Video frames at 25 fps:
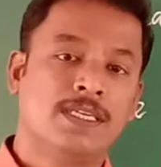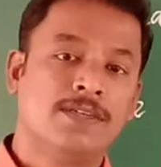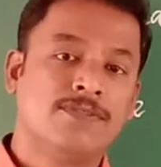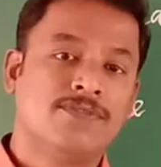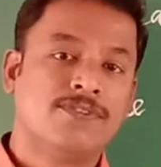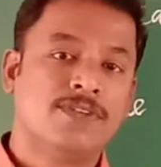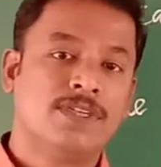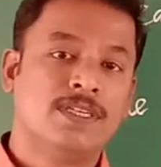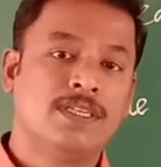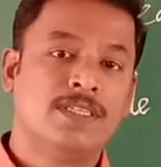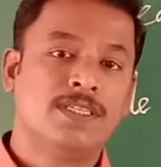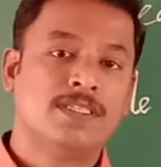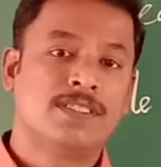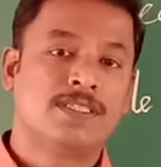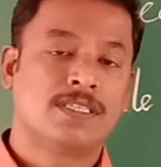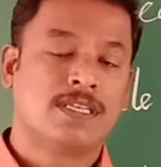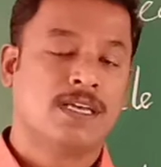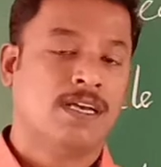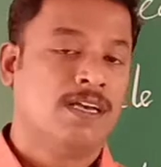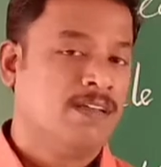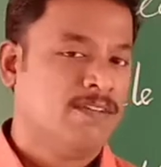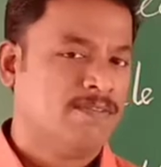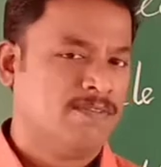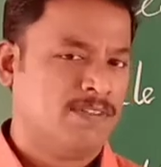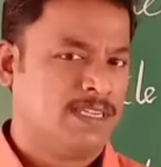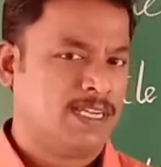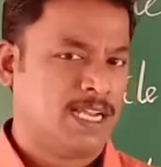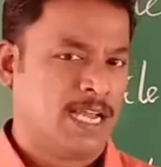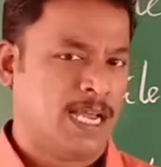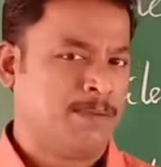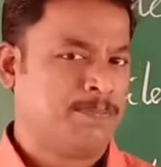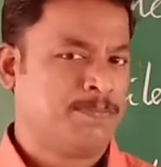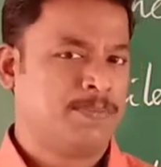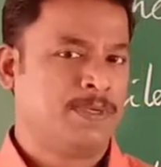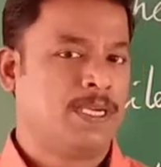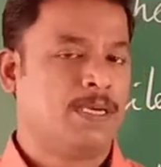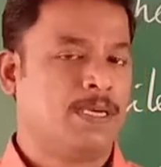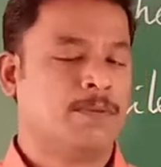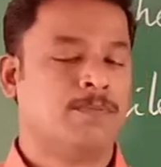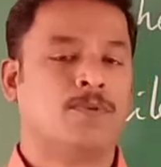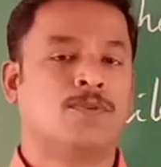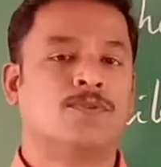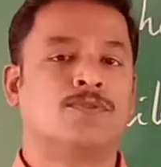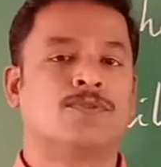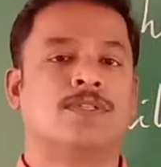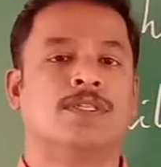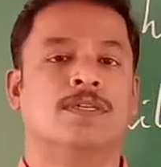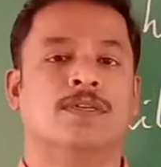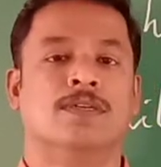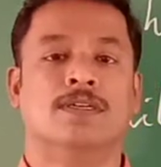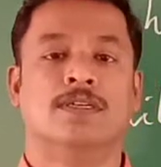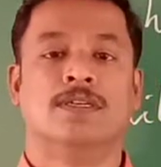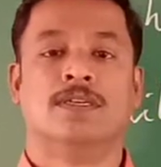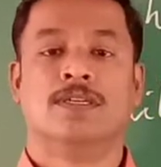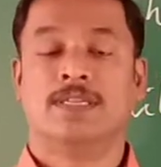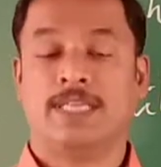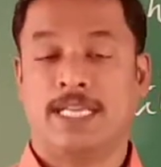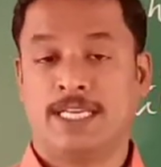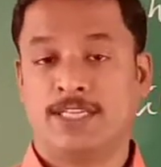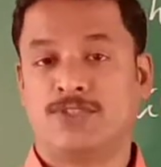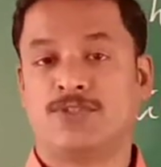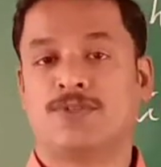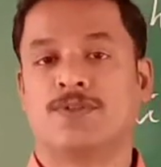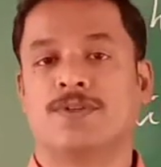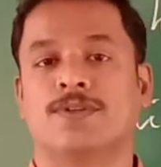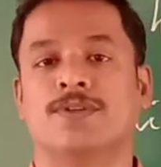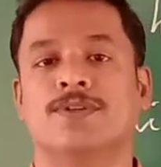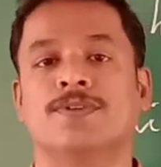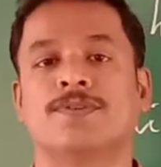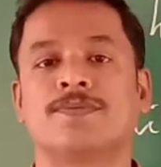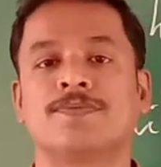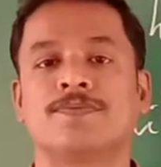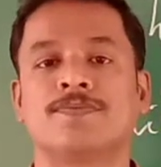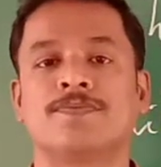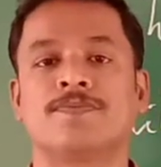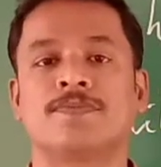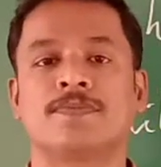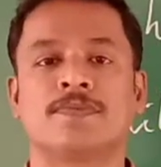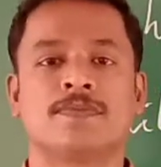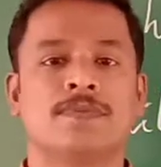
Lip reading: he feels very happy about the nature,